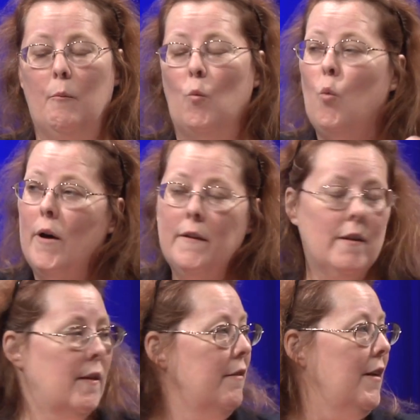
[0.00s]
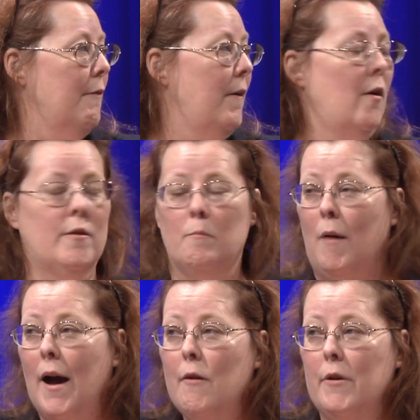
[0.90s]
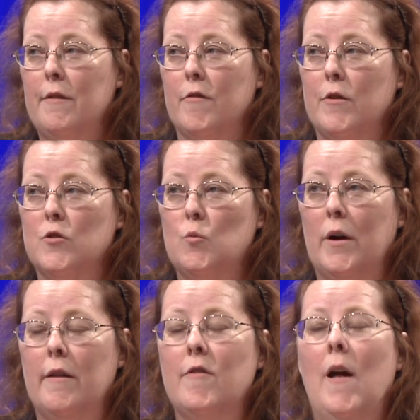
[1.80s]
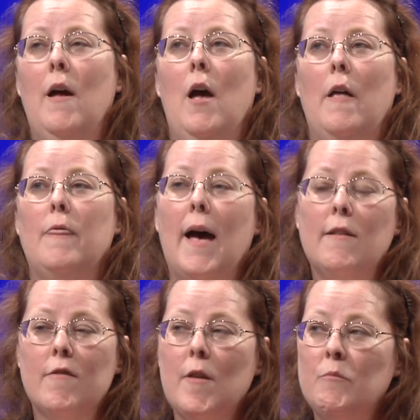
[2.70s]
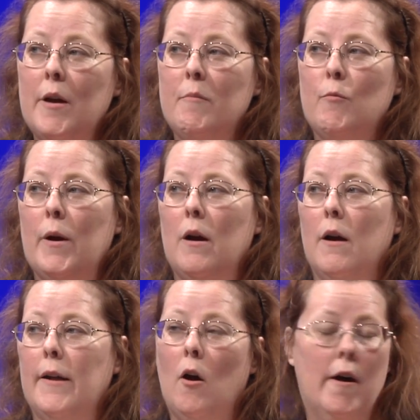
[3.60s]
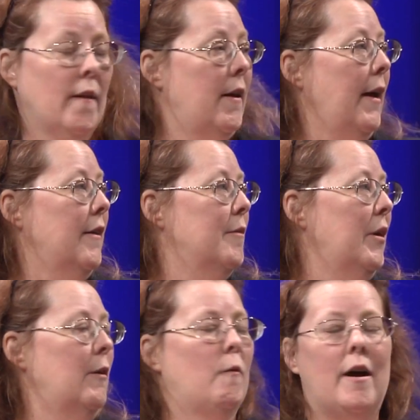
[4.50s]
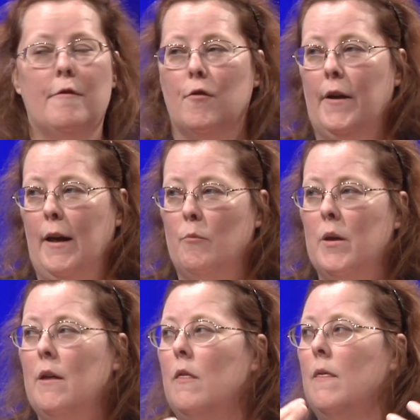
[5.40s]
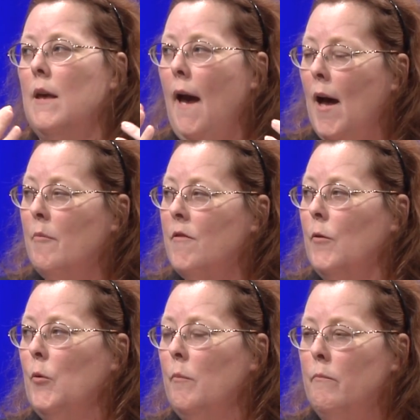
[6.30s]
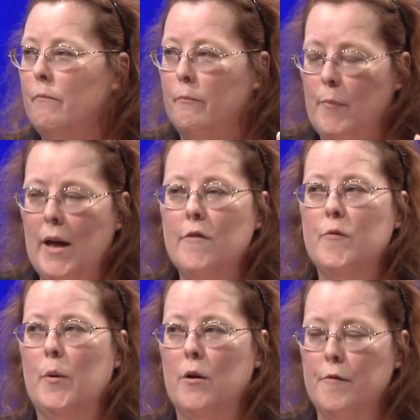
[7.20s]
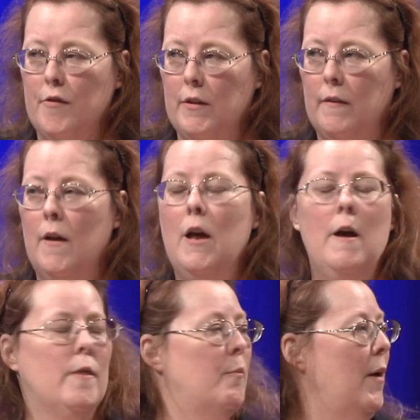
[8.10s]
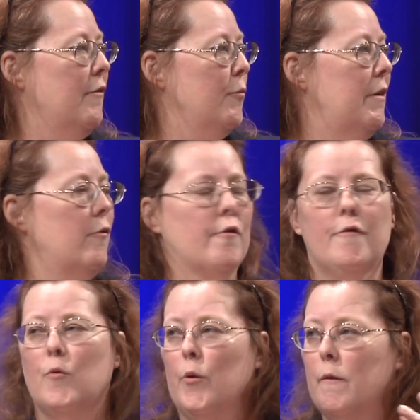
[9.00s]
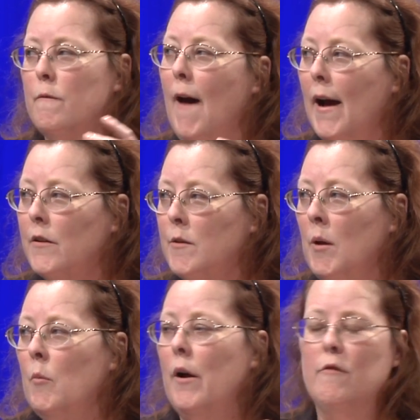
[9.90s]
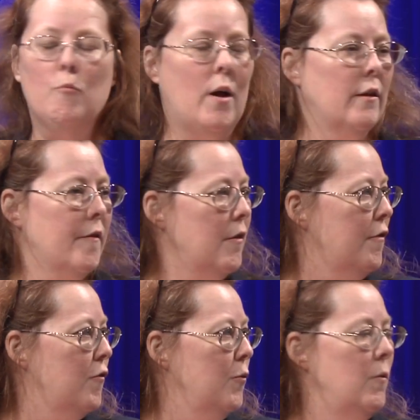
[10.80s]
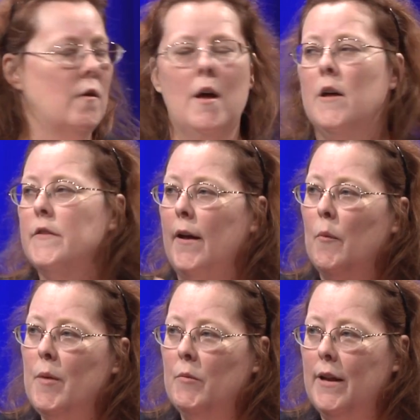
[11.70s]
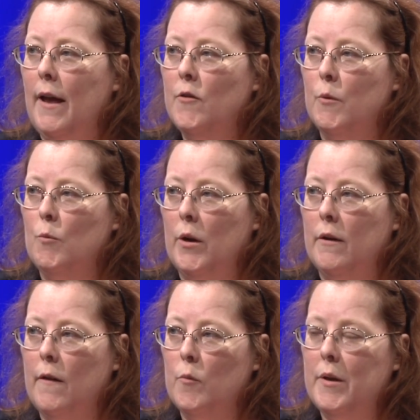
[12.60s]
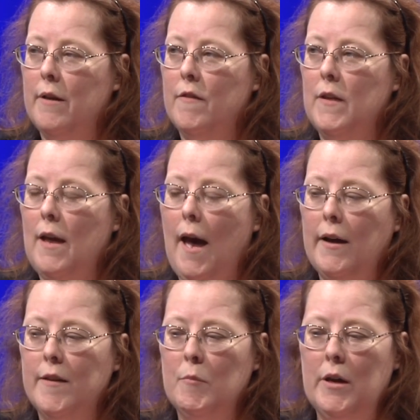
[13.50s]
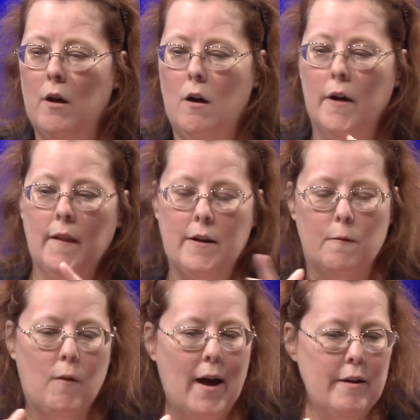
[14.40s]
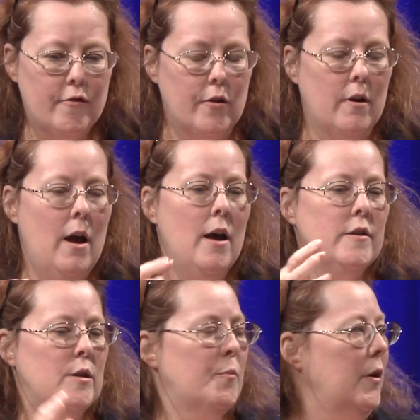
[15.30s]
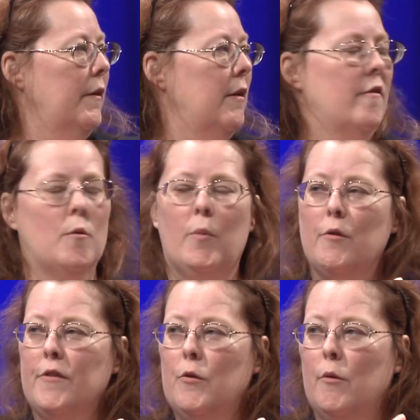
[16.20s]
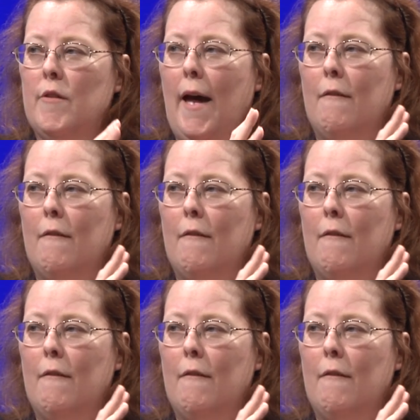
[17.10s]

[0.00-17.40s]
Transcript: One of the things that I found in my research was that's sometimes where an online academic advisor can be the absolute best person, the best resource for the faculty member as well as the student to help them connect with one another, because the academic online advisor typically is the person who is